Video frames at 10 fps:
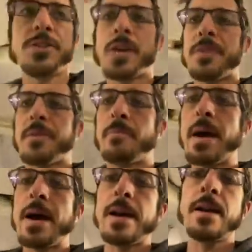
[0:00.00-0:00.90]
You got the
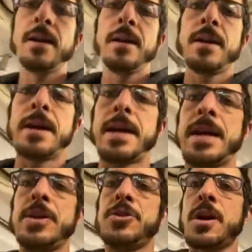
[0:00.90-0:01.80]
bed
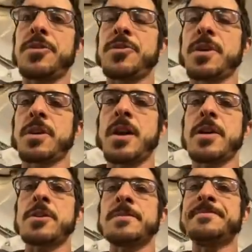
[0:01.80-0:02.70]
and you got the recliner.